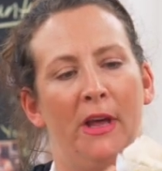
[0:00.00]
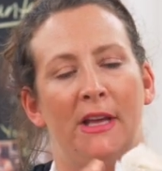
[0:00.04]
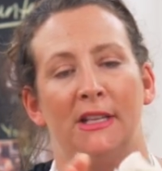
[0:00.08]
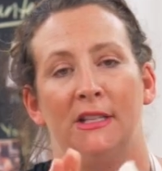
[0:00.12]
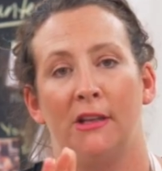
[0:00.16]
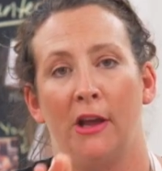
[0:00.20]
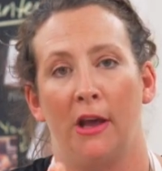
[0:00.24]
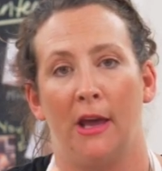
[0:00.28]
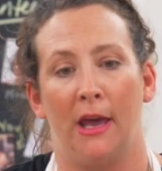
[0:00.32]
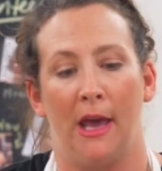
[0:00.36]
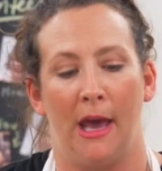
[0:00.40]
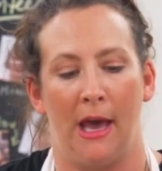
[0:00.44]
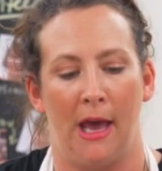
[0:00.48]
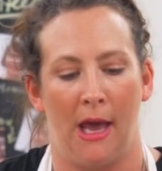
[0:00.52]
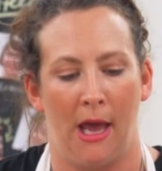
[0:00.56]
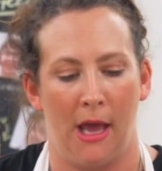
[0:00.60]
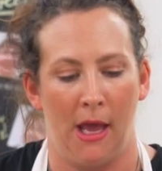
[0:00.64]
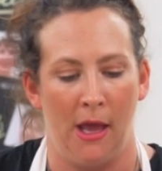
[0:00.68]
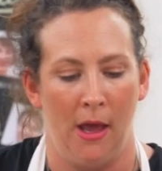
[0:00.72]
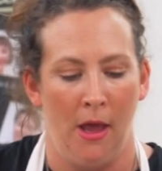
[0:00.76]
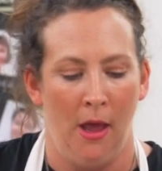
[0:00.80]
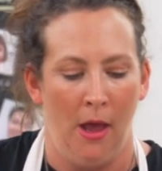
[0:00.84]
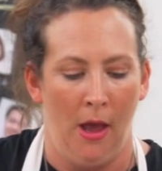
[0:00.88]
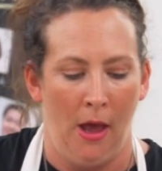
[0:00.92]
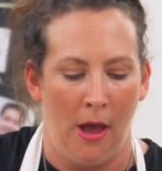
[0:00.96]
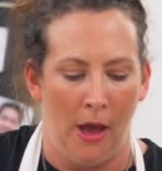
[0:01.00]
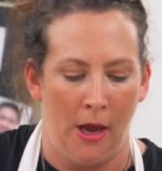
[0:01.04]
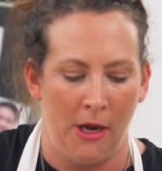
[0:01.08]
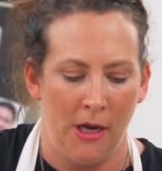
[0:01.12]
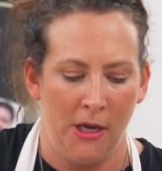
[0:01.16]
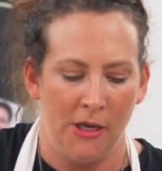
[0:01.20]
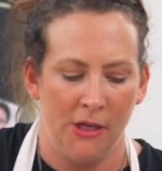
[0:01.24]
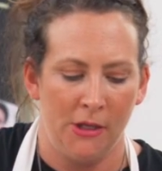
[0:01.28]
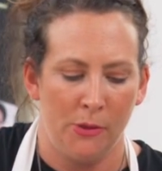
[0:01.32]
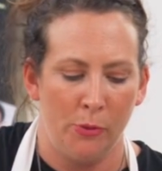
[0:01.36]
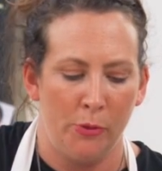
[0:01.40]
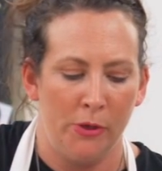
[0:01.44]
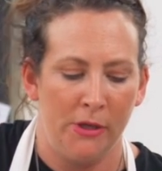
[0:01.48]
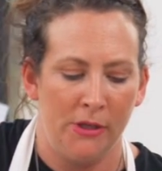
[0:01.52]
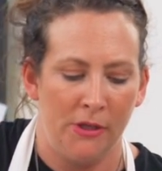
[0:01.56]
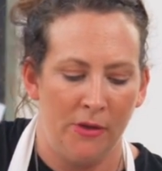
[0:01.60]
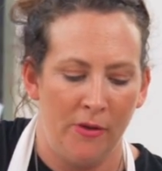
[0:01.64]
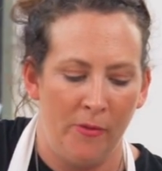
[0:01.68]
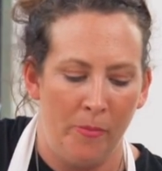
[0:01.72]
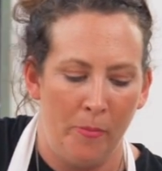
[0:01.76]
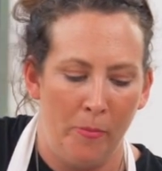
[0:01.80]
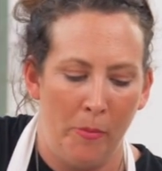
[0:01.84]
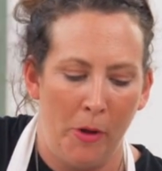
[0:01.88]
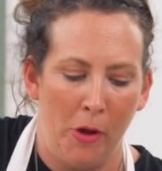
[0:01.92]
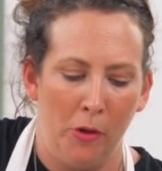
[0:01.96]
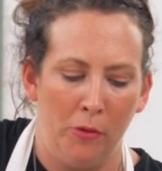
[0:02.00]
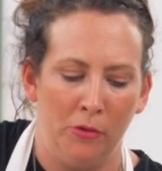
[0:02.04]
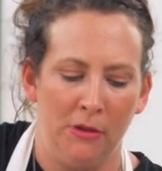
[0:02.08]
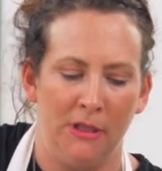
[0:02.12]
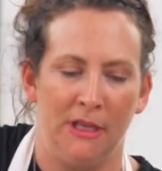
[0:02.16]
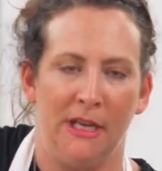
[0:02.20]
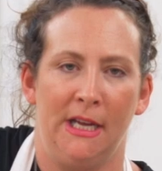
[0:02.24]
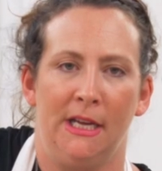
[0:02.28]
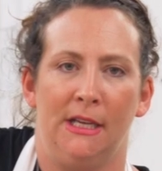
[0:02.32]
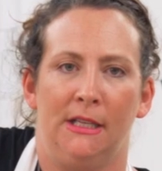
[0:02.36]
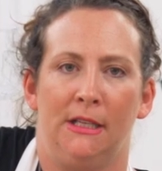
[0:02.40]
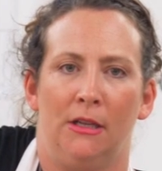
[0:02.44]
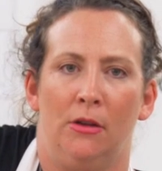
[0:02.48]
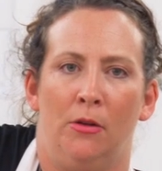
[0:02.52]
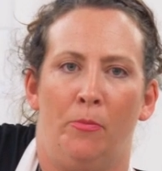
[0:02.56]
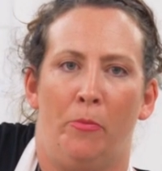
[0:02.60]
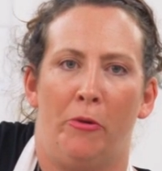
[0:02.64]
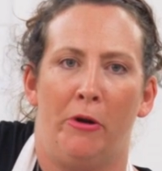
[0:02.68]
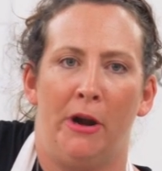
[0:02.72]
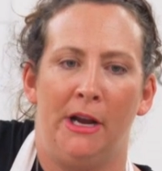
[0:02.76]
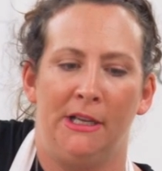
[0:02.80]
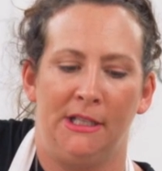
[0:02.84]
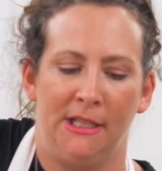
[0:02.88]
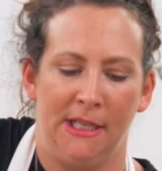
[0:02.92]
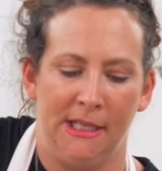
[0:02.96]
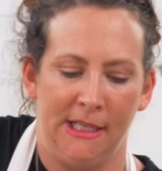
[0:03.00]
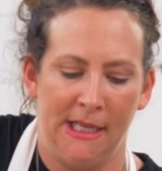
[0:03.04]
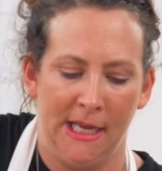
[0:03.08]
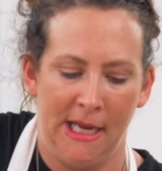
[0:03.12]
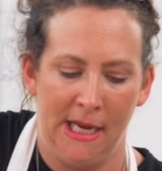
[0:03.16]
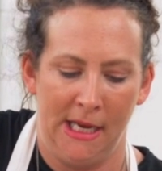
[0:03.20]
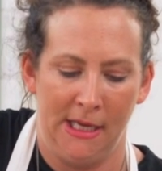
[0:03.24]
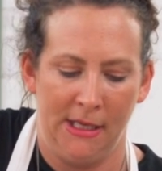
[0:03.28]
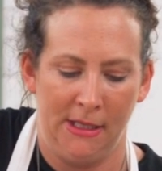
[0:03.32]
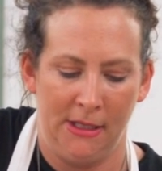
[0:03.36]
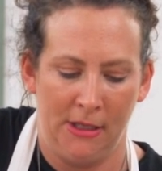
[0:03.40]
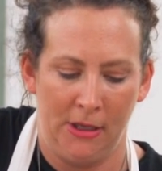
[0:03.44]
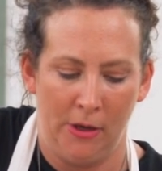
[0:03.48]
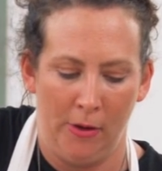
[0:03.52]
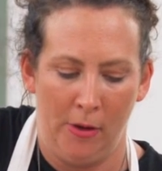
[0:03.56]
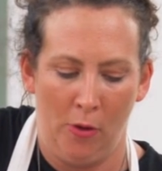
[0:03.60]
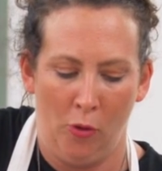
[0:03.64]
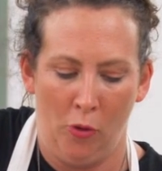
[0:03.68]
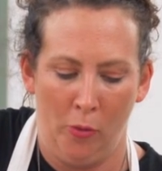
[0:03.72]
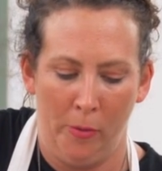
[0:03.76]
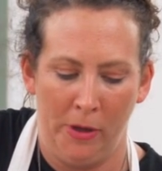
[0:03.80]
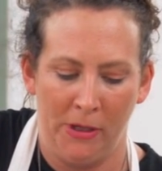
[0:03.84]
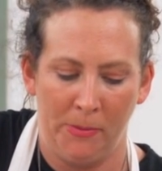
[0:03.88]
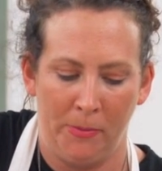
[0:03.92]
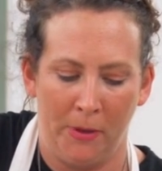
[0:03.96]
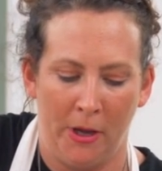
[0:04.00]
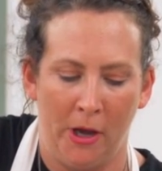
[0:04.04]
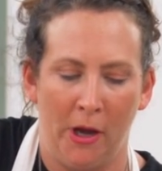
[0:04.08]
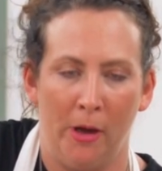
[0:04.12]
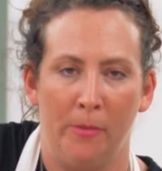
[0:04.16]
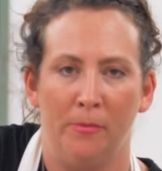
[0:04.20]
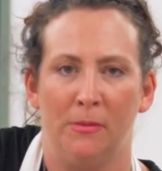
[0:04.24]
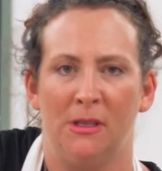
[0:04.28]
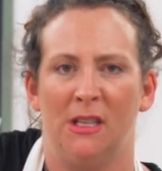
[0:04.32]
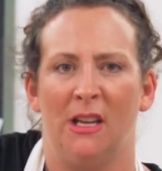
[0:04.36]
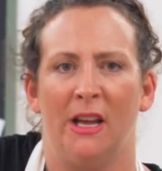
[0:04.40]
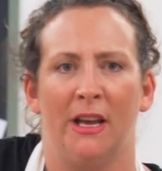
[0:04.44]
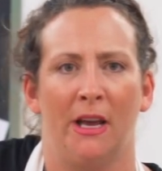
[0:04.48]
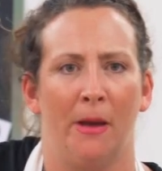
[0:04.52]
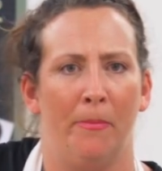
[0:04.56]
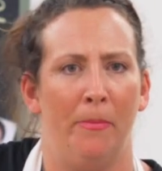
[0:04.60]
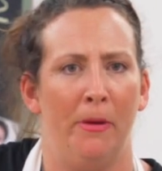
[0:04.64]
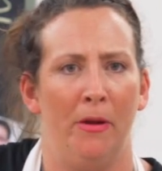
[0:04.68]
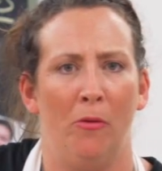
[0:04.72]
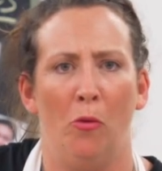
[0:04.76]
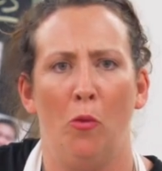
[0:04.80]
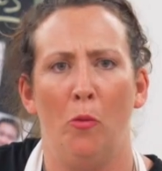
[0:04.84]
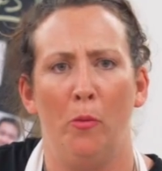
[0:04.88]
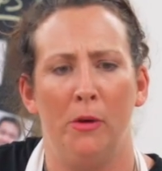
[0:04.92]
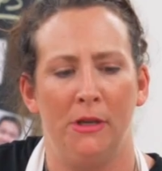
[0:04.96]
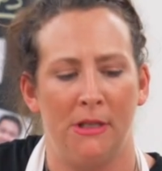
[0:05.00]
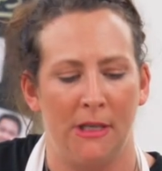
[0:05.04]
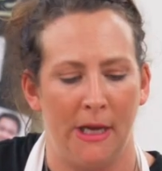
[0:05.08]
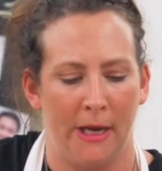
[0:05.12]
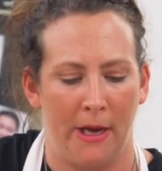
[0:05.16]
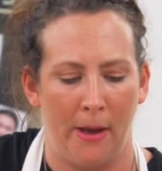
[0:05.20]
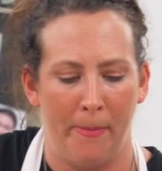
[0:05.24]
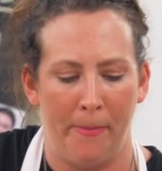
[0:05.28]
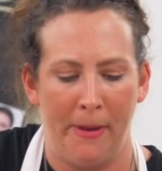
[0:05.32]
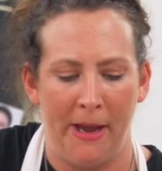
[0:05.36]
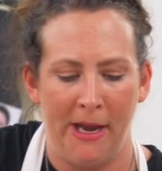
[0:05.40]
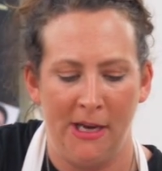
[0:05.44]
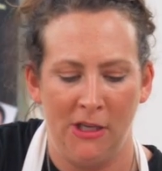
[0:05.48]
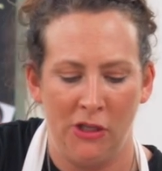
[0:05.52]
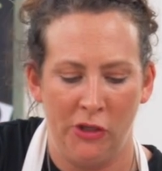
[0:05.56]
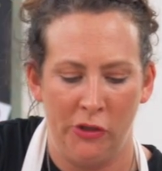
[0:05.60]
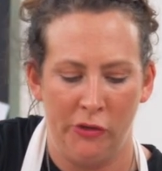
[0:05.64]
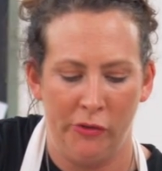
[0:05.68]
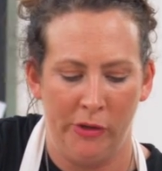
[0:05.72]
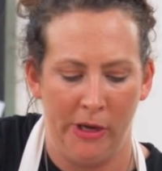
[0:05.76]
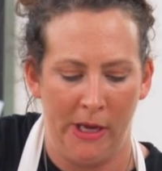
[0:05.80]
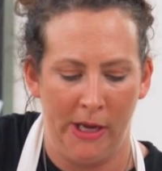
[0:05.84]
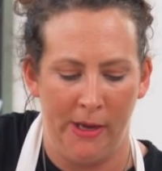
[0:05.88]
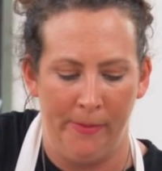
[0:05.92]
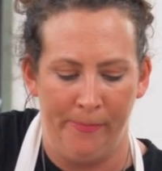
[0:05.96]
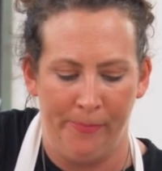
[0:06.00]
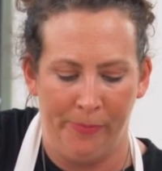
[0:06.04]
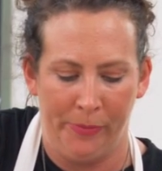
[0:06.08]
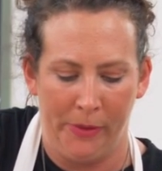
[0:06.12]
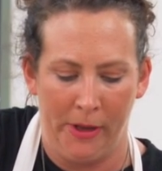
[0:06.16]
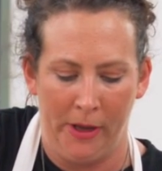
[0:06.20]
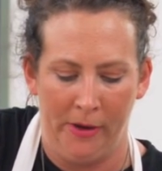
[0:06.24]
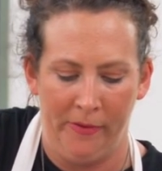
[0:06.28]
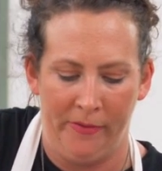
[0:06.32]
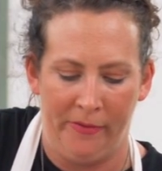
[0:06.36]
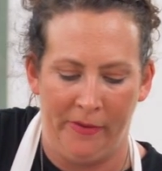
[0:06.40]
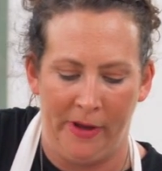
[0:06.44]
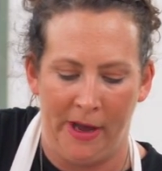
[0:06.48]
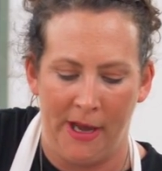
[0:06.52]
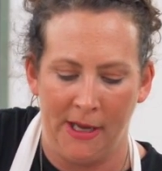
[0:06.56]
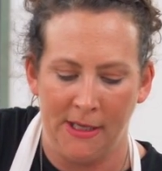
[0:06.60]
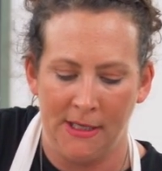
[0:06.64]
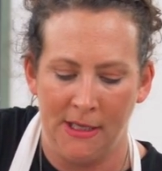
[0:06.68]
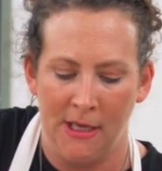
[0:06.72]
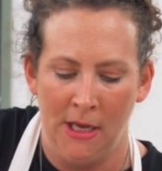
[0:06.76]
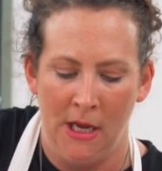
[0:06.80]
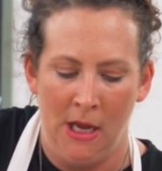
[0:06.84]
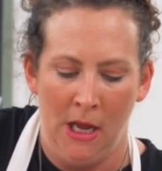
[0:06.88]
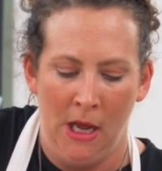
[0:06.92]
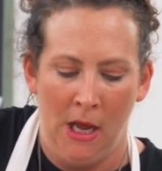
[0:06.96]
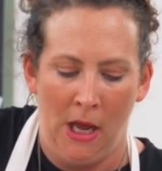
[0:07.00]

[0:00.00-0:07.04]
That's okay. And you just want to sort of mould it and press it in, so it almost becomes like almost like a pastry, in fact.